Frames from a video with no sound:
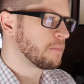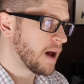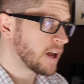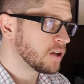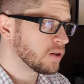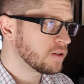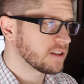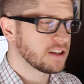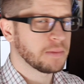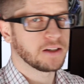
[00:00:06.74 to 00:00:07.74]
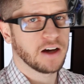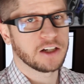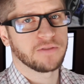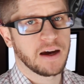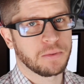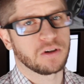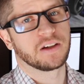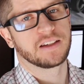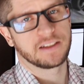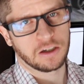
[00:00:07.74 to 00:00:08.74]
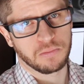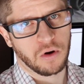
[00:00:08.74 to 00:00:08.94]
The bad news is that my Dodge Viper is still